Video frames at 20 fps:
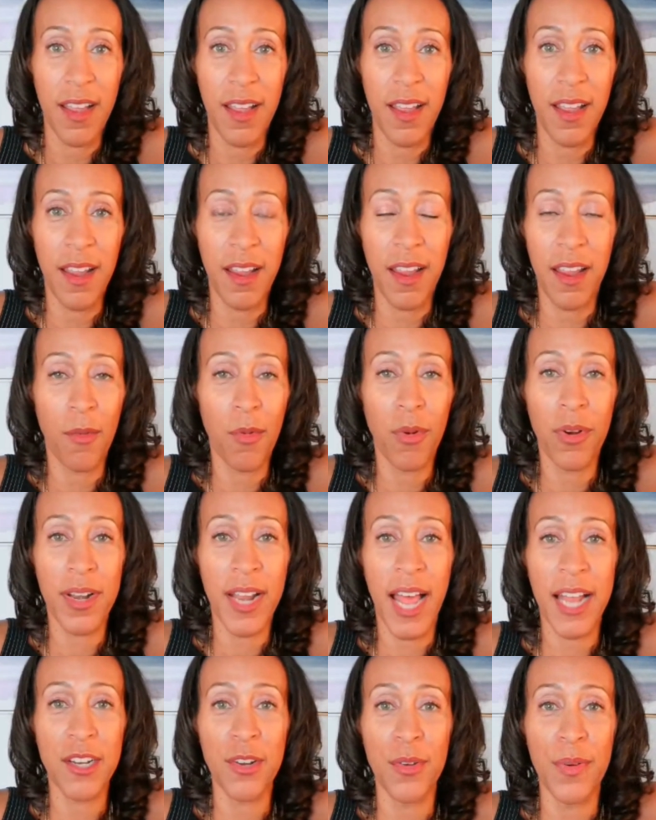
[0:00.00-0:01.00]
And we're
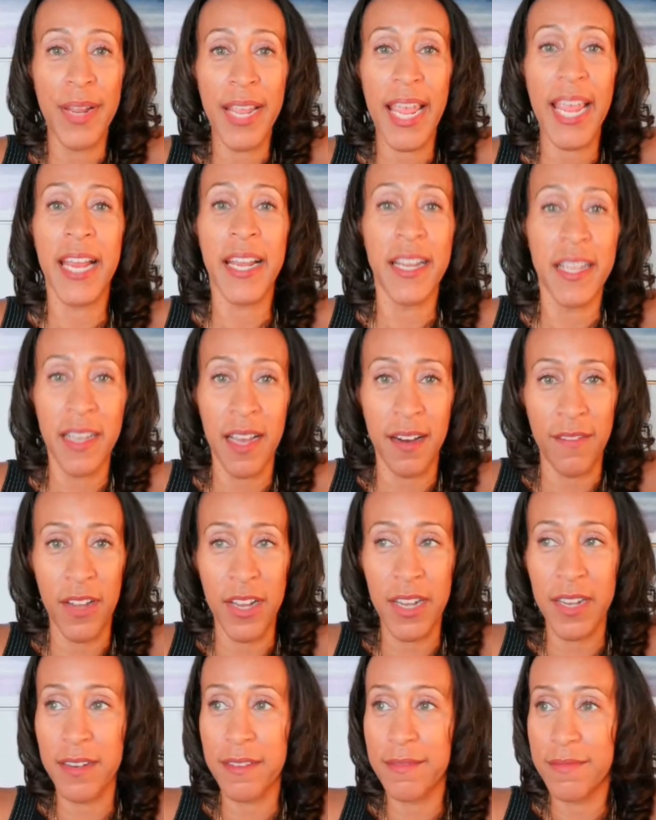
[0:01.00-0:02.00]
not doing any of
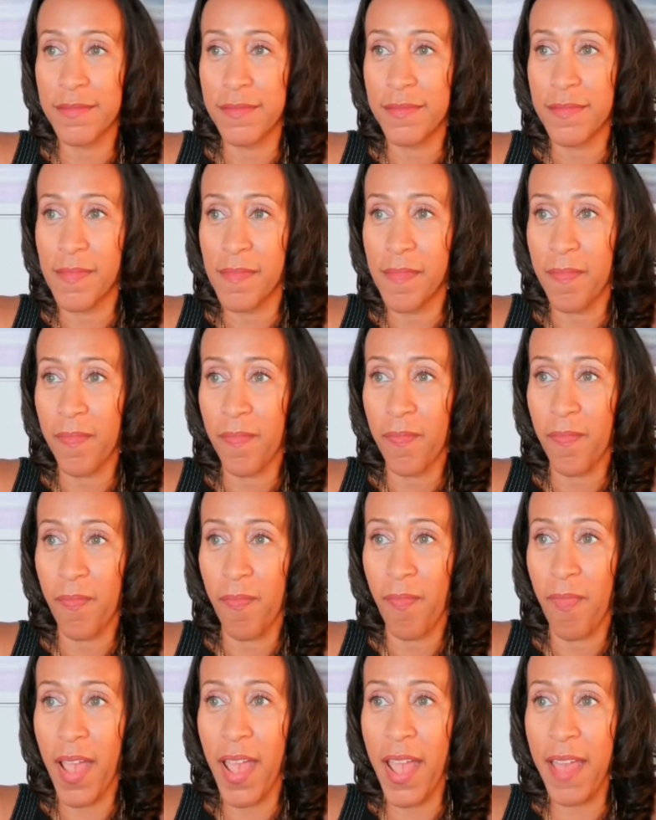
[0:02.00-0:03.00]
it.
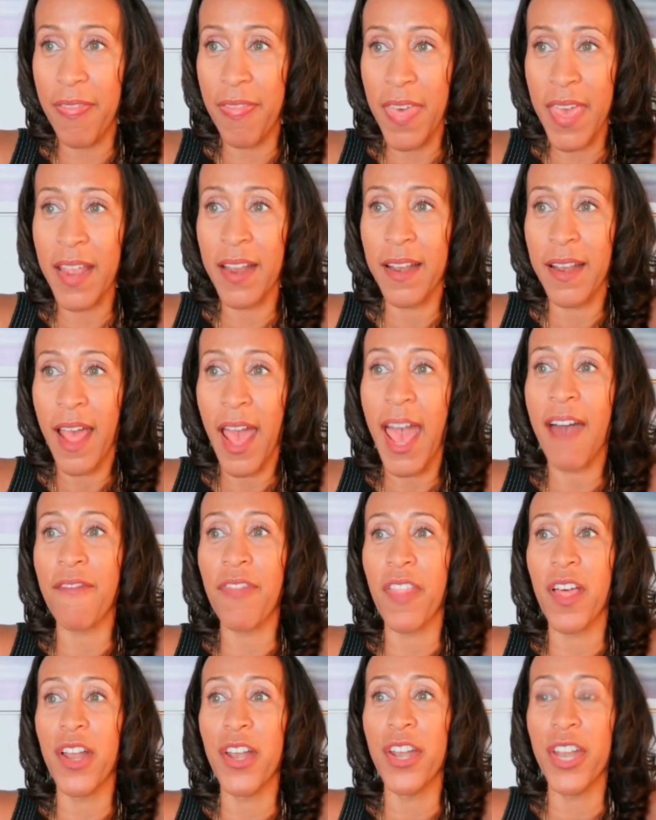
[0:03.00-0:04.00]
And then
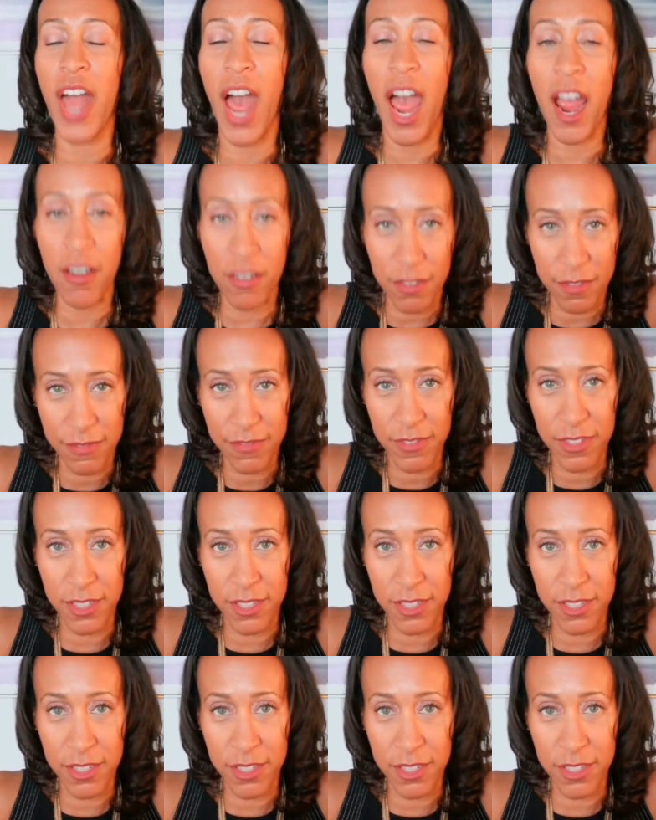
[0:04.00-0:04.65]
have the nerve